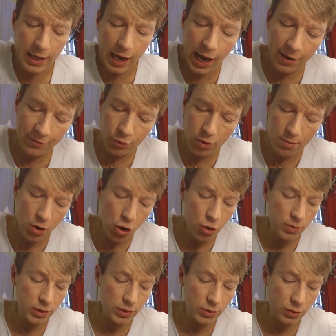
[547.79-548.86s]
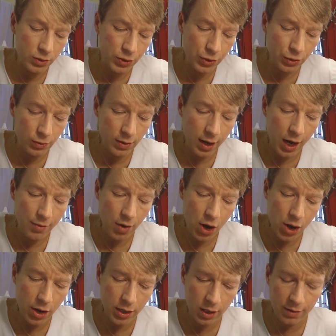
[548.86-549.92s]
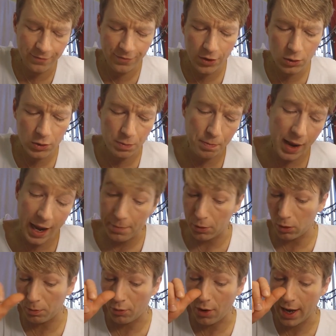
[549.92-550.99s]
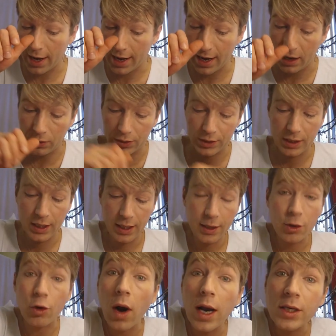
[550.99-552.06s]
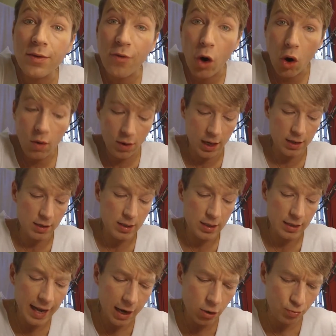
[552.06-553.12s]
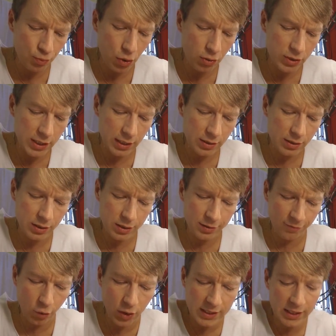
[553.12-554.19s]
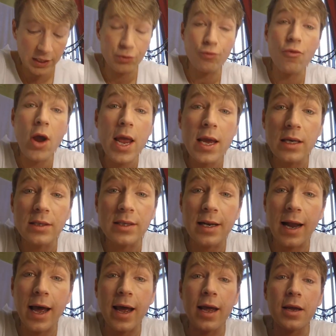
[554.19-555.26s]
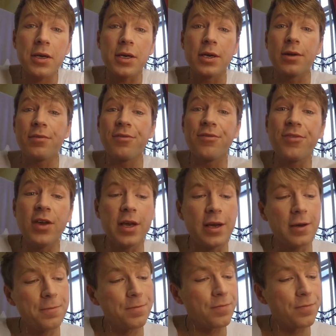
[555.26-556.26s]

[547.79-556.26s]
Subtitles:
After a moment or two, Lyra heard a confused babble break out. Cries of horror, loud protests, voices raised in anger and fear.